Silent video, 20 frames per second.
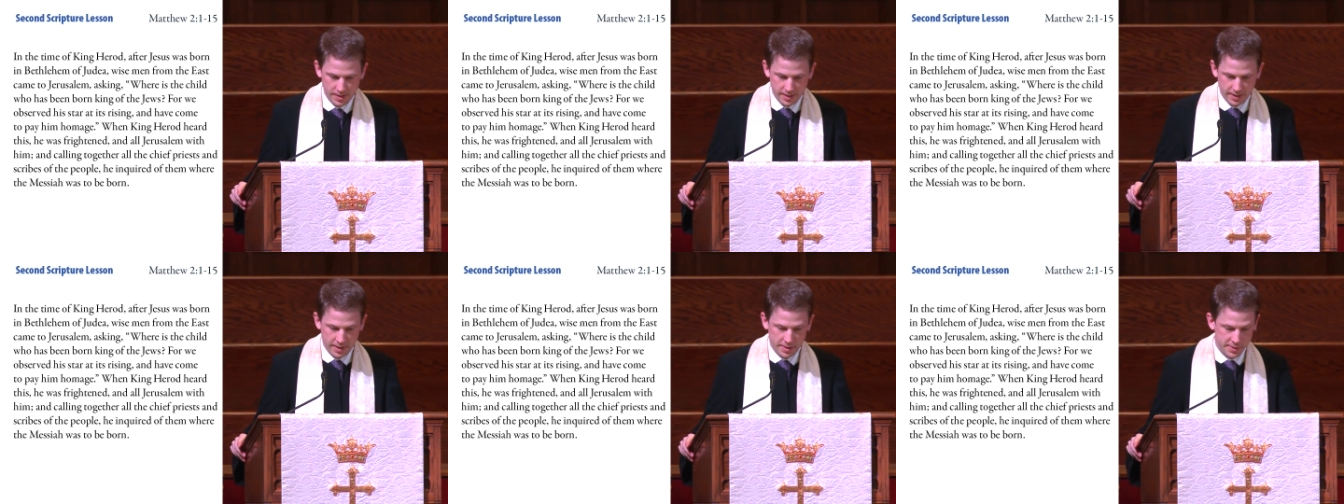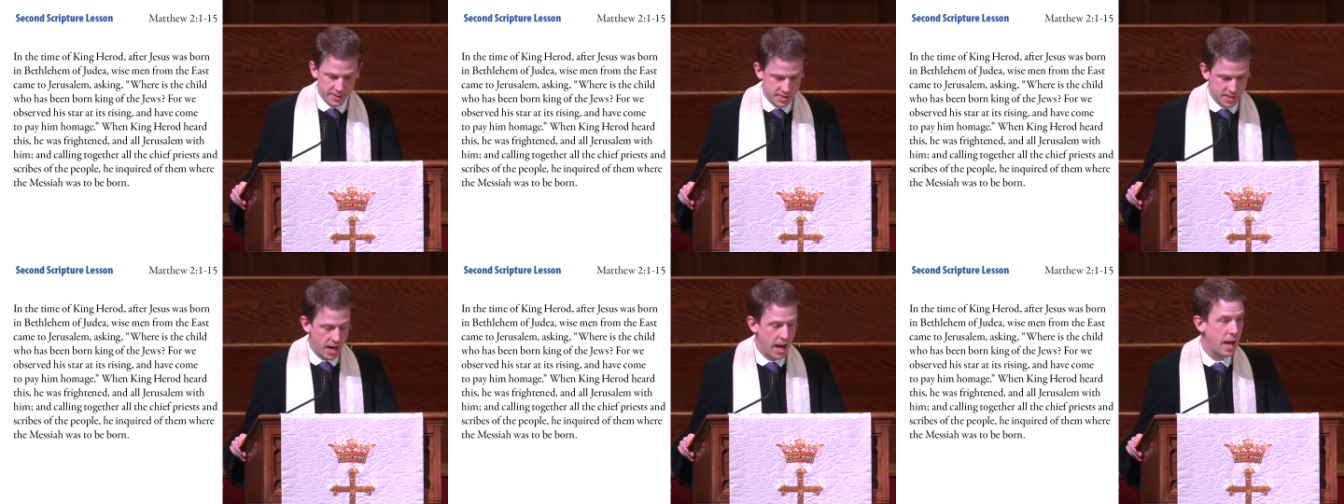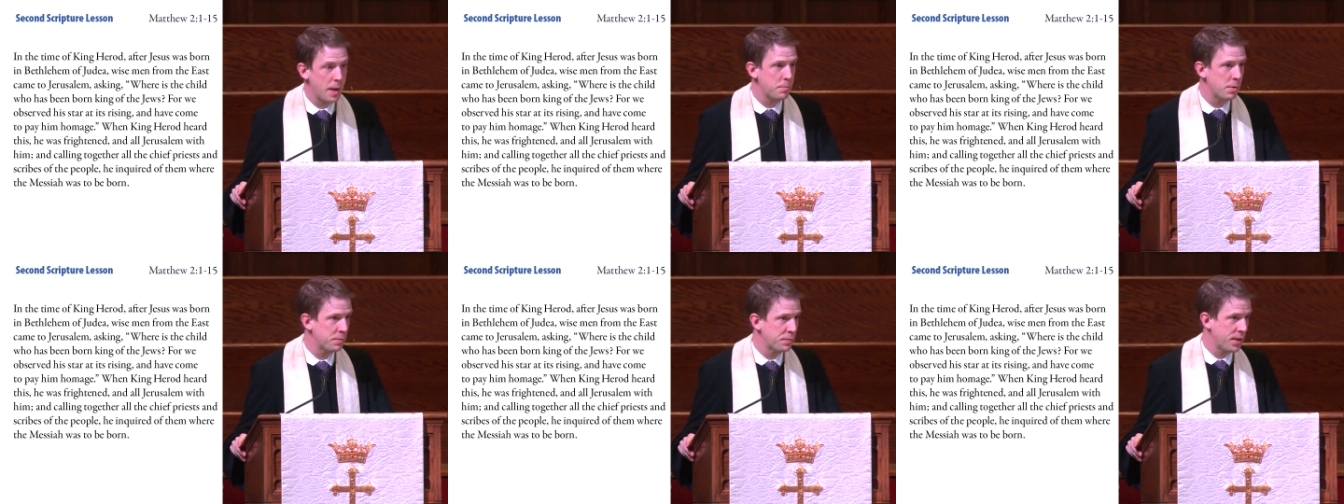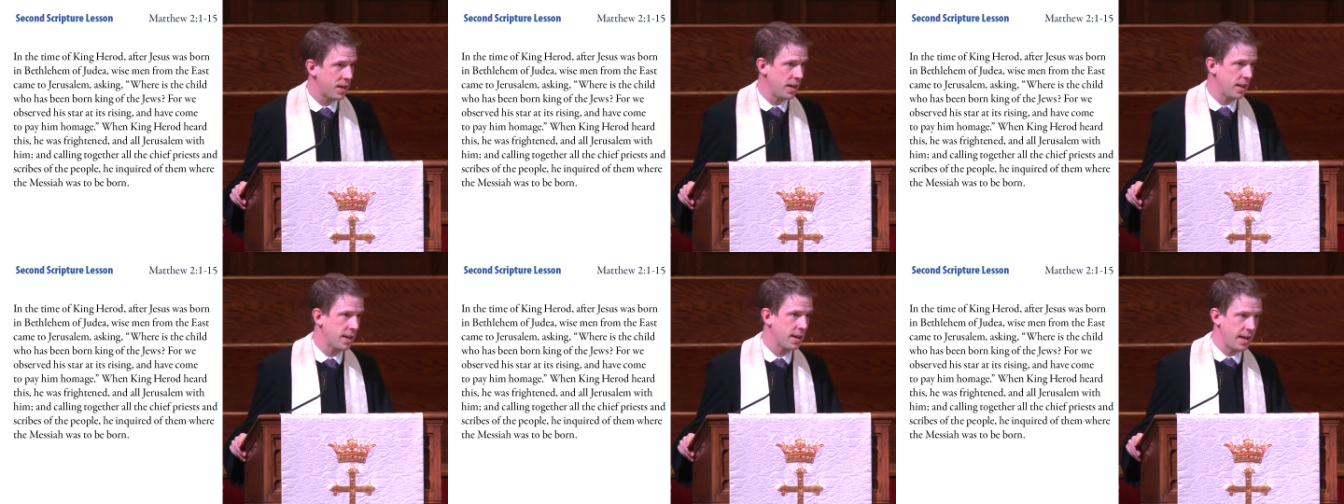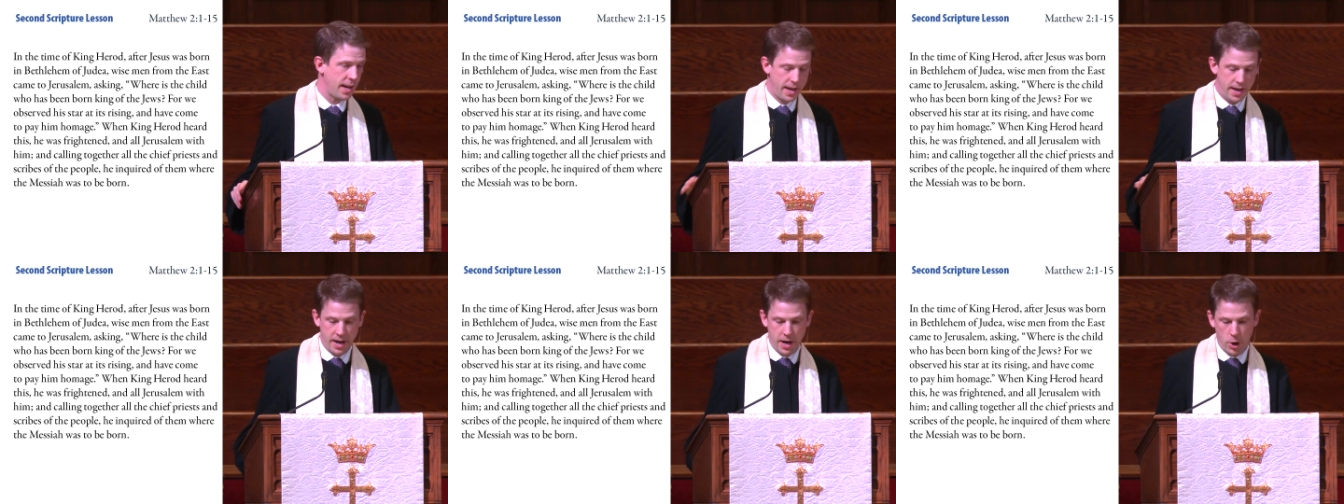In the time of King
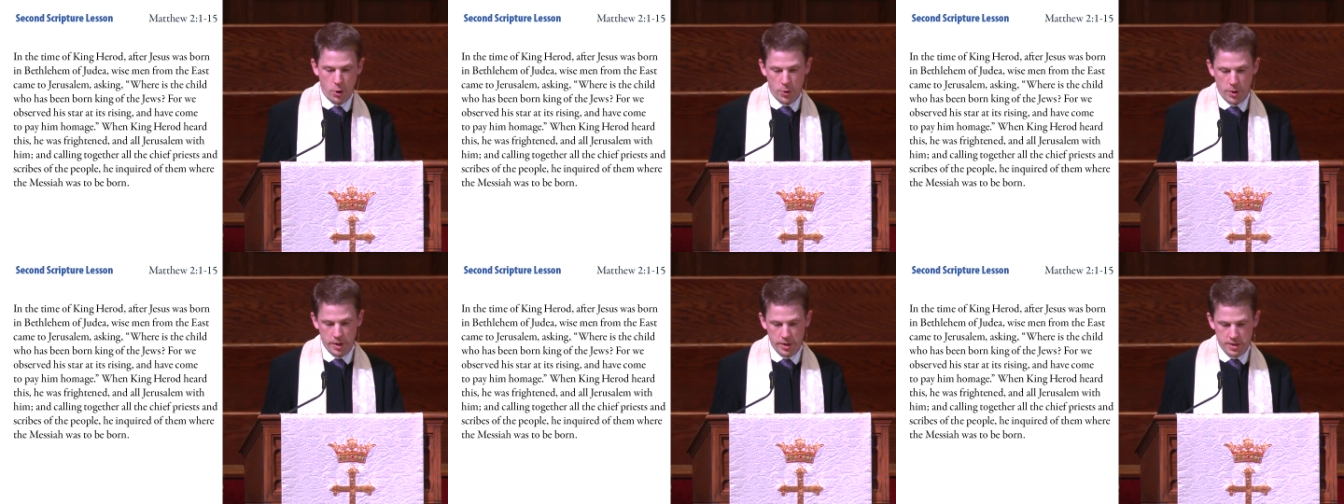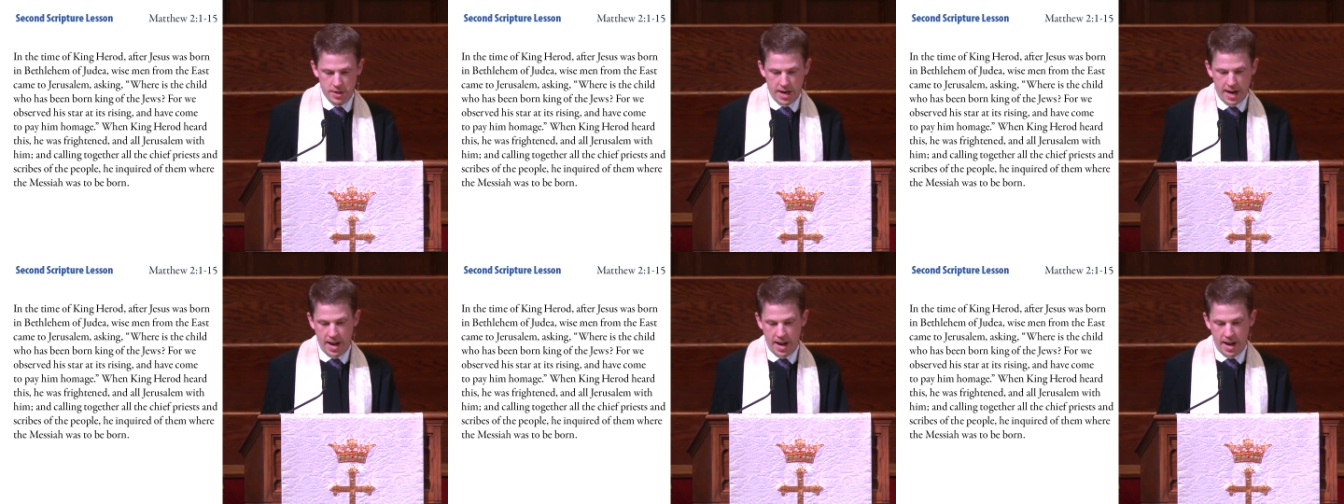Herod,